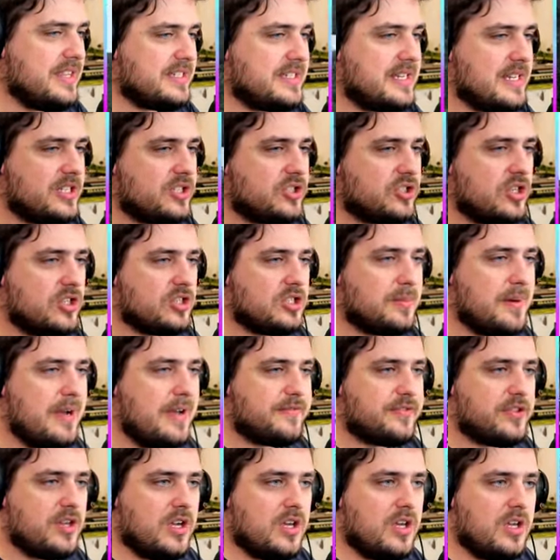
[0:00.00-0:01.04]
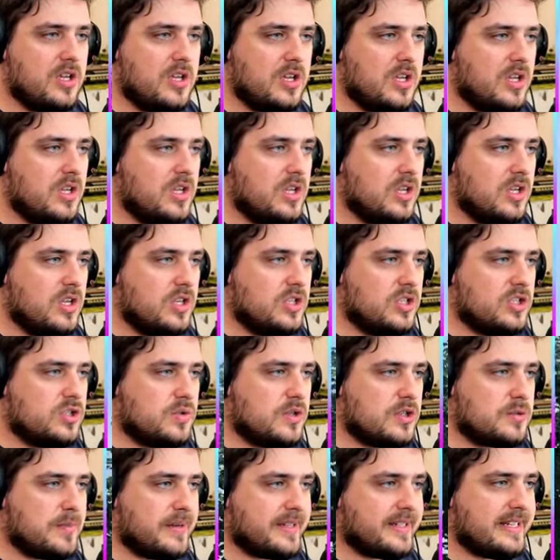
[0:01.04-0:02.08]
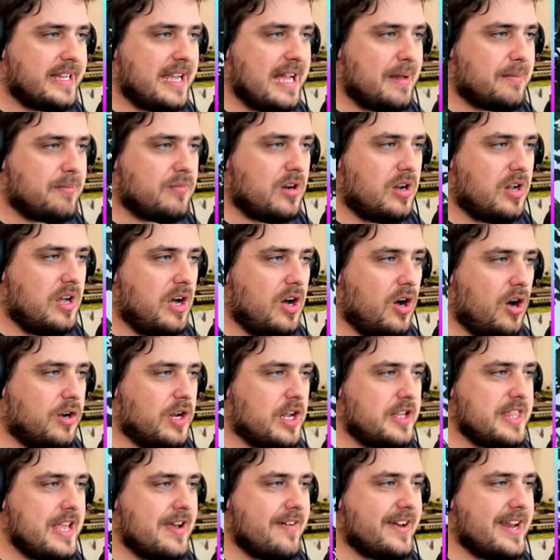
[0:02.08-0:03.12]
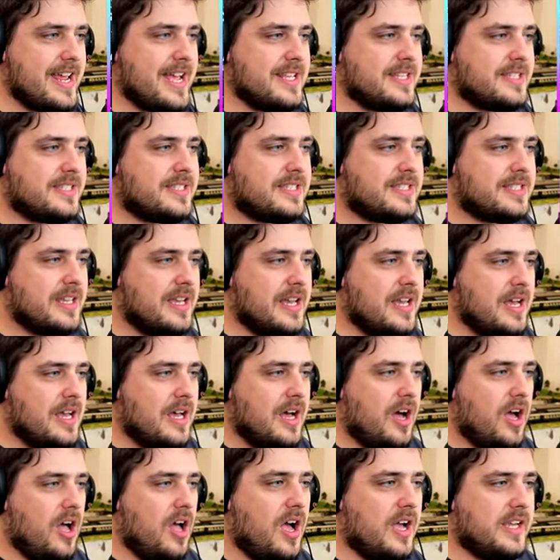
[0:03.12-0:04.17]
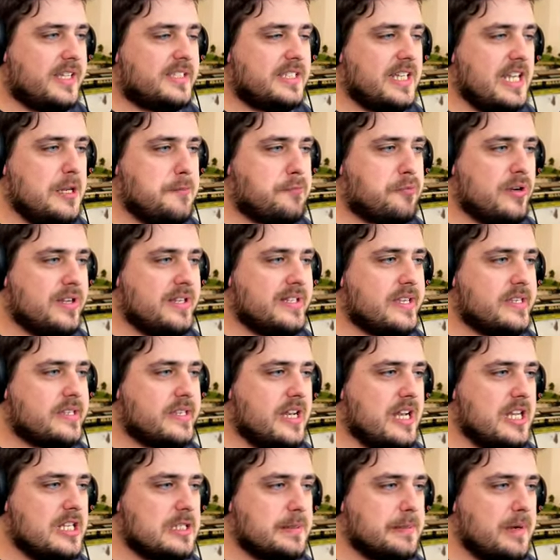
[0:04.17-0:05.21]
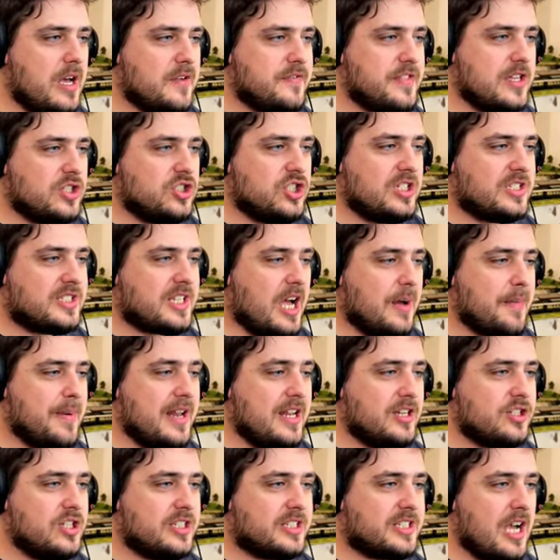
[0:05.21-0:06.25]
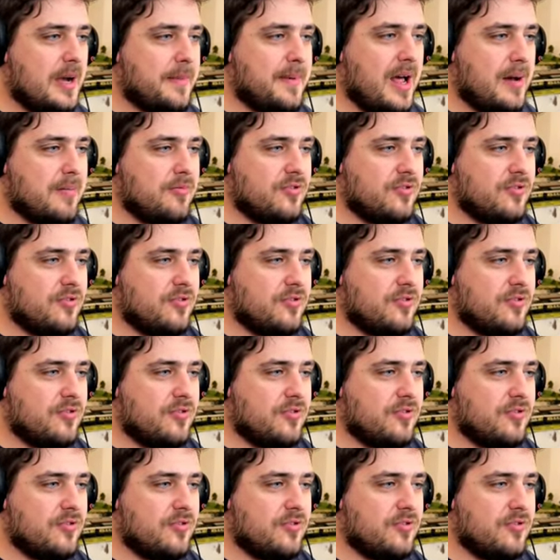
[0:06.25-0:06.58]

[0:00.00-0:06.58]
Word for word: distance. I might have to Switch my camera. Oh no, there it is! Oh, I see Princess Elizabeth and she's coming and she's coming up